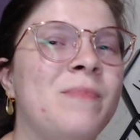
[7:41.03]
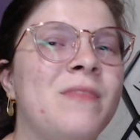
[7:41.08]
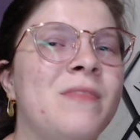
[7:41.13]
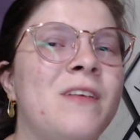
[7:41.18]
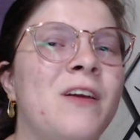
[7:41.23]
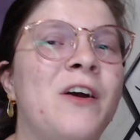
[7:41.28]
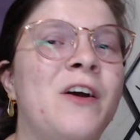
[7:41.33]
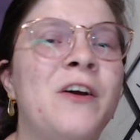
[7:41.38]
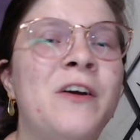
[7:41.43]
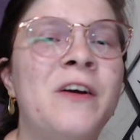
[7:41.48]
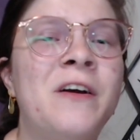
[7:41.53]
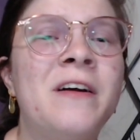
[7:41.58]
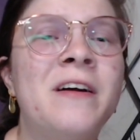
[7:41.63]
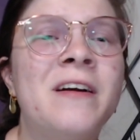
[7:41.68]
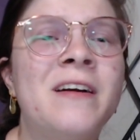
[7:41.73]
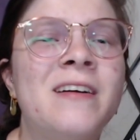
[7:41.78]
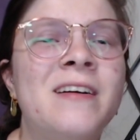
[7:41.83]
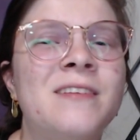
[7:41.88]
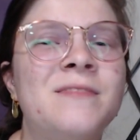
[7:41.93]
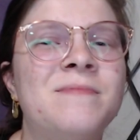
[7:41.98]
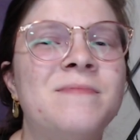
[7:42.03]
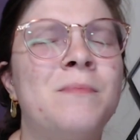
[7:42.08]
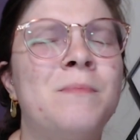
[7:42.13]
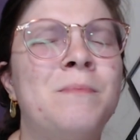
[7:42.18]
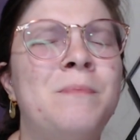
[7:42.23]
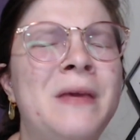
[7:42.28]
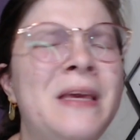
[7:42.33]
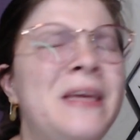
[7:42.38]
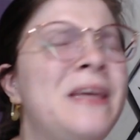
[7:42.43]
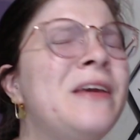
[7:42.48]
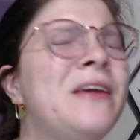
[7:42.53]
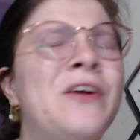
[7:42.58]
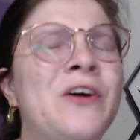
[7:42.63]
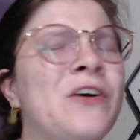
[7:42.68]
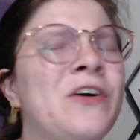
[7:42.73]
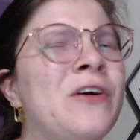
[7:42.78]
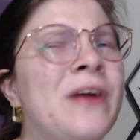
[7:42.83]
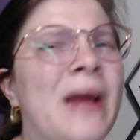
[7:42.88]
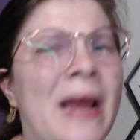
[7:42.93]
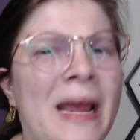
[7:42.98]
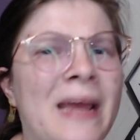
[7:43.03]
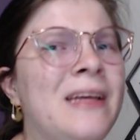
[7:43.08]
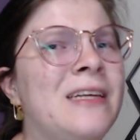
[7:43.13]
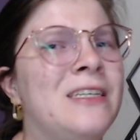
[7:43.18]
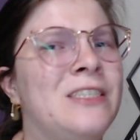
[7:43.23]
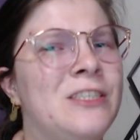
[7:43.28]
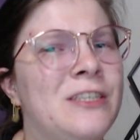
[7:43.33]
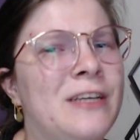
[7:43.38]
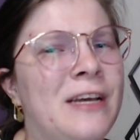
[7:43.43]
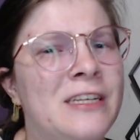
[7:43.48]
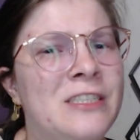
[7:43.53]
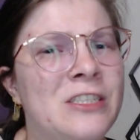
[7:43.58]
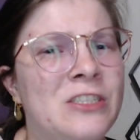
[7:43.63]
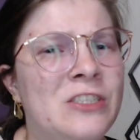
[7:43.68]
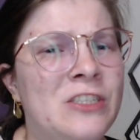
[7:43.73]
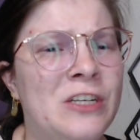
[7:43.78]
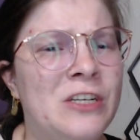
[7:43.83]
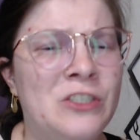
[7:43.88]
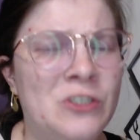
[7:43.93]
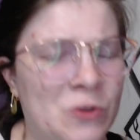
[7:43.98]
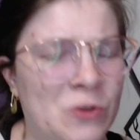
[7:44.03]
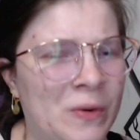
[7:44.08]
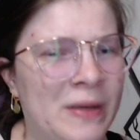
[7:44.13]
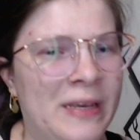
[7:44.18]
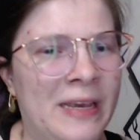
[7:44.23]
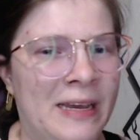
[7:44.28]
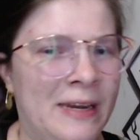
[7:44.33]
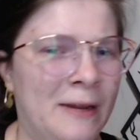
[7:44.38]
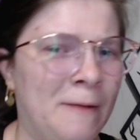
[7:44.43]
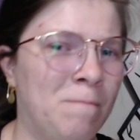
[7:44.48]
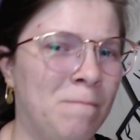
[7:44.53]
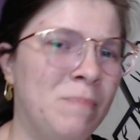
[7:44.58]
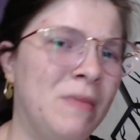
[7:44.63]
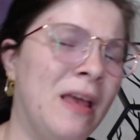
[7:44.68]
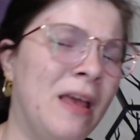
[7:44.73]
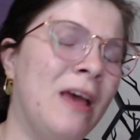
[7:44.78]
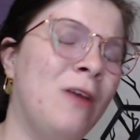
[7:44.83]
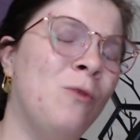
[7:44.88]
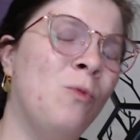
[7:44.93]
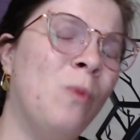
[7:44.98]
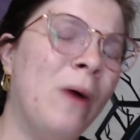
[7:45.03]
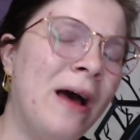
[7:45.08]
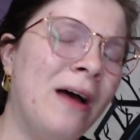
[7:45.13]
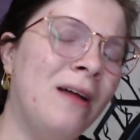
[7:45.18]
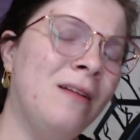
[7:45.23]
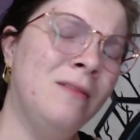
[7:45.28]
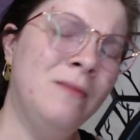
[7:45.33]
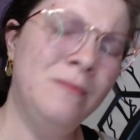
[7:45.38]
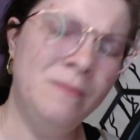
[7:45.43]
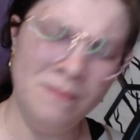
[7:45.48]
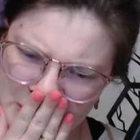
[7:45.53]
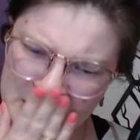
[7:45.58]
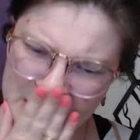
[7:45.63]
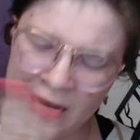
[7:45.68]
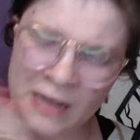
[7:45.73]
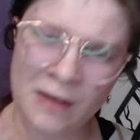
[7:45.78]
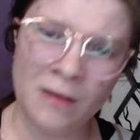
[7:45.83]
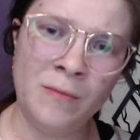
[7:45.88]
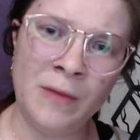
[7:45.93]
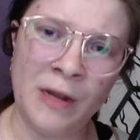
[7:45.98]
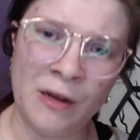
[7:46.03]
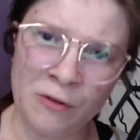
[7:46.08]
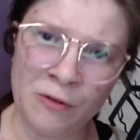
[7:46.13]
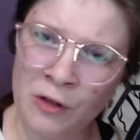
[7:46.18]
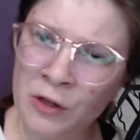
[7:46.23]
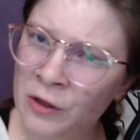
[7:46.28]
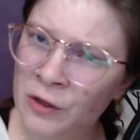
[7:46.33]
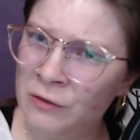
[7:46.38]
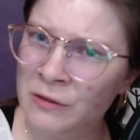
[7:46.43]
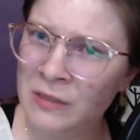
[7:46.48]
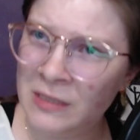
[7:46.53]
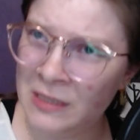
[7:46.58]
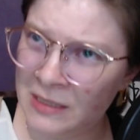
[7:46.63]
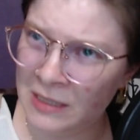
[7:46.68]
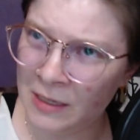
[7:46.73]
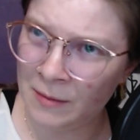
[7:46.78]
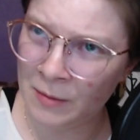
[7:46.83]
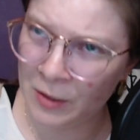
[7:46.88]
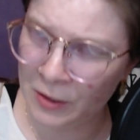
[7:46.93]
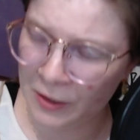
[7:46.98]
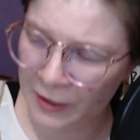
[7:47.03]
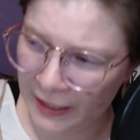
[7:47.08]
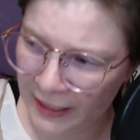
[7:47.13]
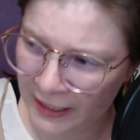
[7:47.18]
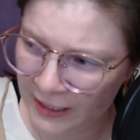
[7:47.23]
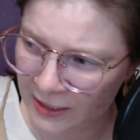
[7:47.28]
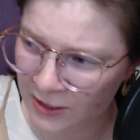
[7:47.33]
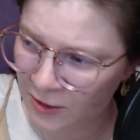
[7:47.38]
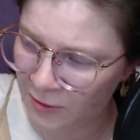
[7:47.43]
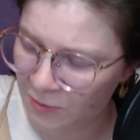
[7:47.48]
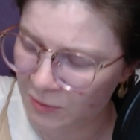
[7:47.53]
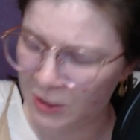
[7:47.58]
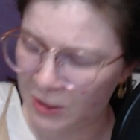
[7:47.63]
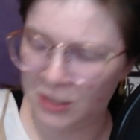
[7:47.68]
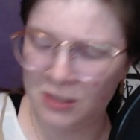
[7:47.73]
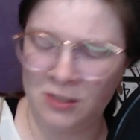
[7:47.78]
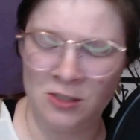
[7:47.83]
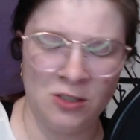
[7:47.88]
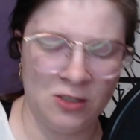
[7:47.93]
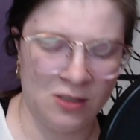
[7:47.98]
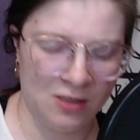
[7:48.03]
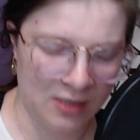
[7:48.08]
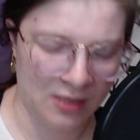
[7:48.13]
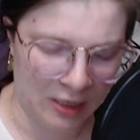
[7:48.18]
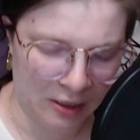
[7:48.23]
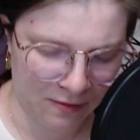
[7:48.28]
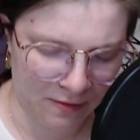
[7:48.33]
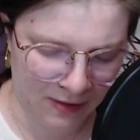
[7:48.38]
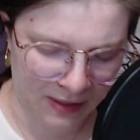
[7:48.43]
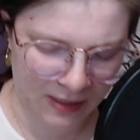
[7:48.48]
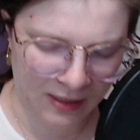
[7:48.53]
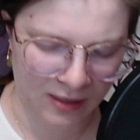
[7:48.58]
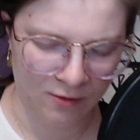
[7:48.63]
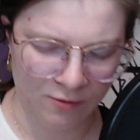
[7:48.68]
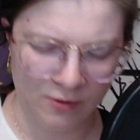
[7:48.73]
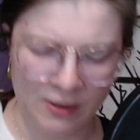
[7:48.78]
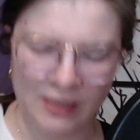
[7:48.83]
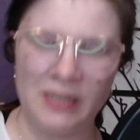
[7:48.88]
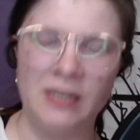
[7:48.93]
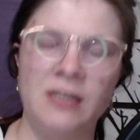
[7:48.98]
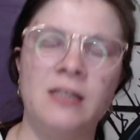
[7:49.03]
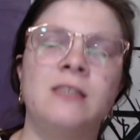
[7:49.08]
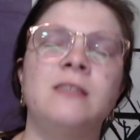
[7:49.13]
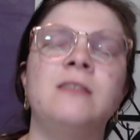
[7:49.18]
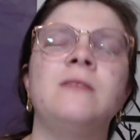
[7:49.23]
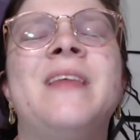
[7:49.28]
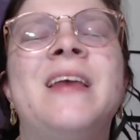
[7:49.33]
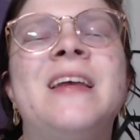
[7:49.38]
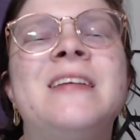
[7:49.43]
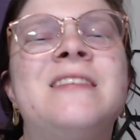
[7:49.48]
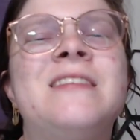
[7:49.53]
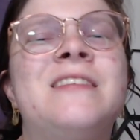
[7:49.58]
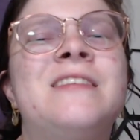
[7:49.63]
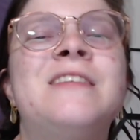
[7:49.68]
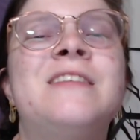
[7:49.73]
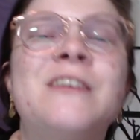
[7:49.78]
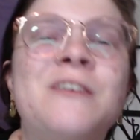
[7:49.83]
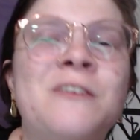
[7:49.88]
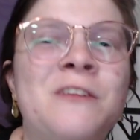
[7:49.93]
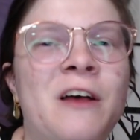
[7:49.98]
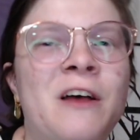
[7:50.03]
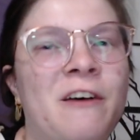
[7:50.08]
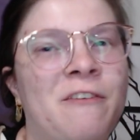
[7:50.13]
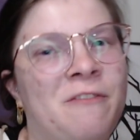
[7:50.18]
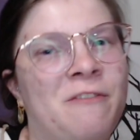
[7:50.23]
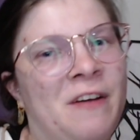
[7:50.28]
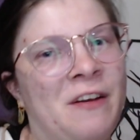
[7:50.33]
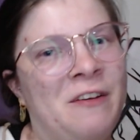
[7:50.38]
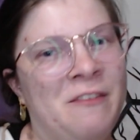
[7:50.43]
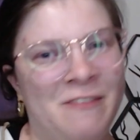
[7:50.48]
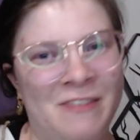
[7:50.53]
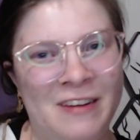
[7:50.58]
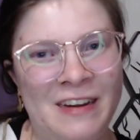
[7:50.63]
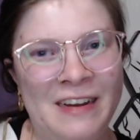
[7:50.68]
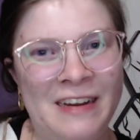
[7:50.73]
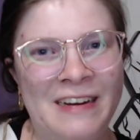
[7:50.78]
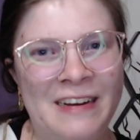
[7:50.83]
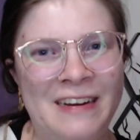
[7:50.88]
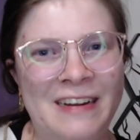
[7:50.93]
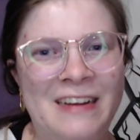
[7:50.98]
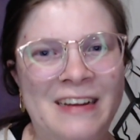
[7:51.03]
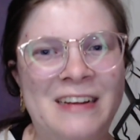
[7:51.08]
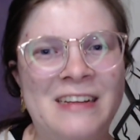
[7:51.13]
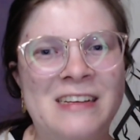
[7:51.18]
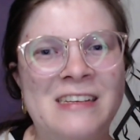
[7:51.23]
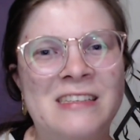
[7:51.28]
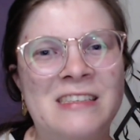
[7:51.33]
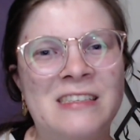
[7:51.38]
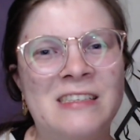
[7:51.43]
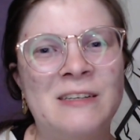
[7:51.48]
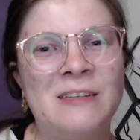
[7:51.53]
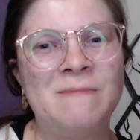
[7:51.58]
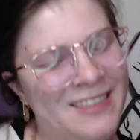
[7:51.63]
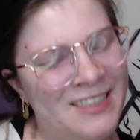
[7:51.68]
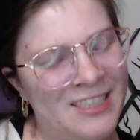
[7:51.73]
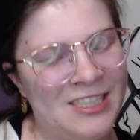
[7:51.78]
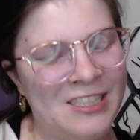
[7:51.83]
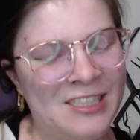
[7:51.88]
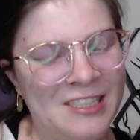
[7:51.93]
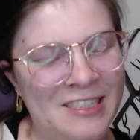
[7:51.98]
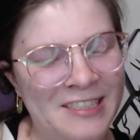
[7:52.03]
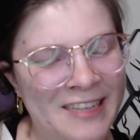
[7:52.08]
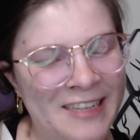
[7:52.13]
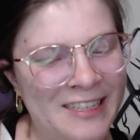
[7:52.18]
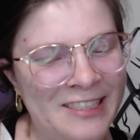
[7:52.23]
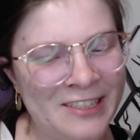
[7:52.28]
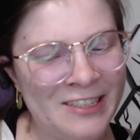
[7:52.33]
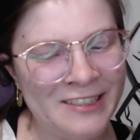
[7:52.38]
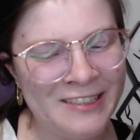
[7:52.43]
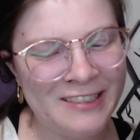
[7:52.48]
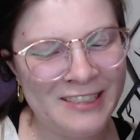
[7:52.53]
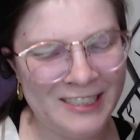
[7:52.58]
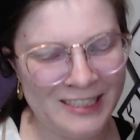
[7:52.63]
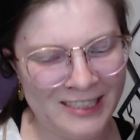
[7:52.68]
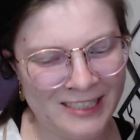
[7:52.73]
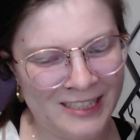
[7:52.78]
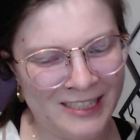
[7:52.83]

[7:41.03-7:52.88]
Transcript: her being her age and just enjoying it. And wow, I am now close to double her age, which is just terrifying and ridiculous. It's still a fun read. It is. She's a teenager. She's a